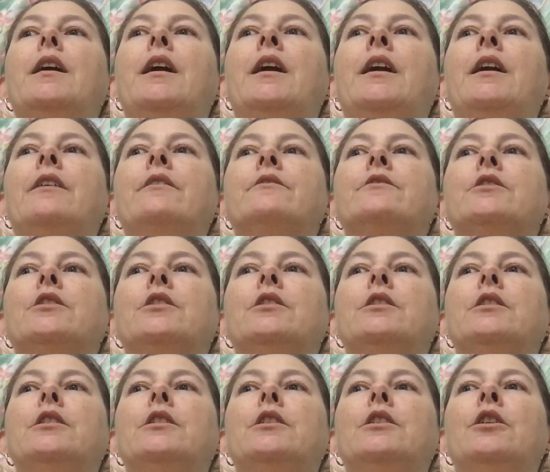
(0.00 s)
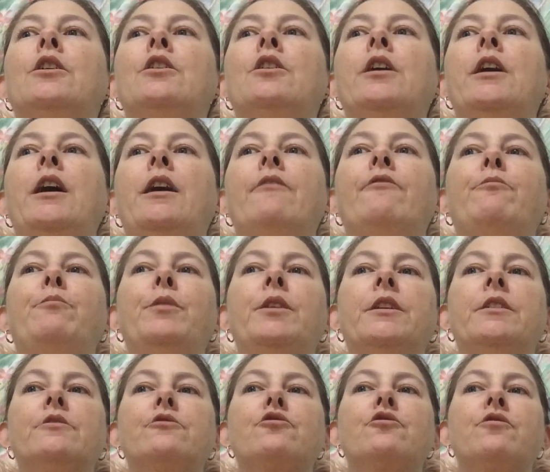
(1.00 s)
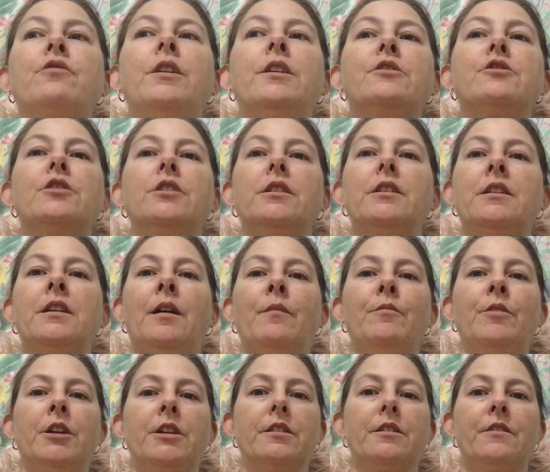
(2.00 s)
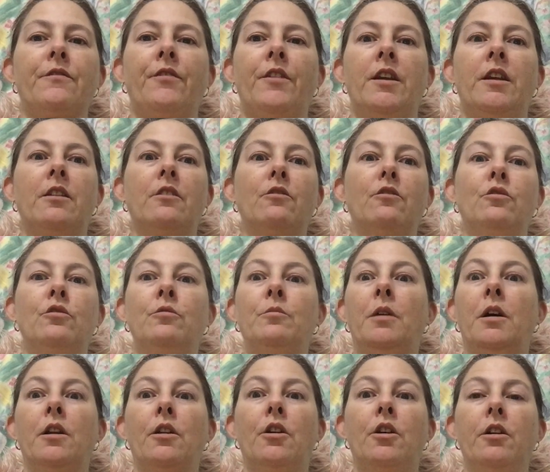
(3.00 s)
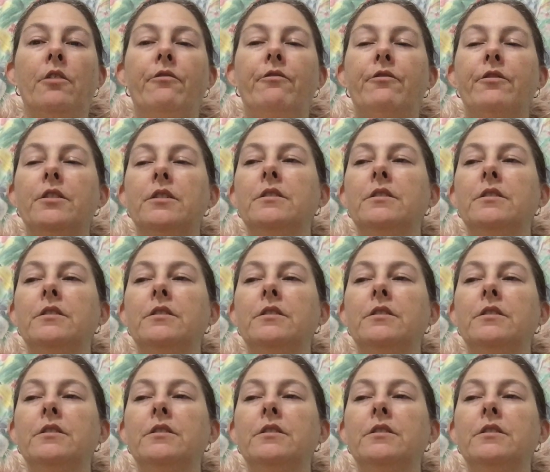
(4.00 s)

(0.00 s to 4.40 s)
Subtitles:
And I have been a tragic gum nuts fan all my life.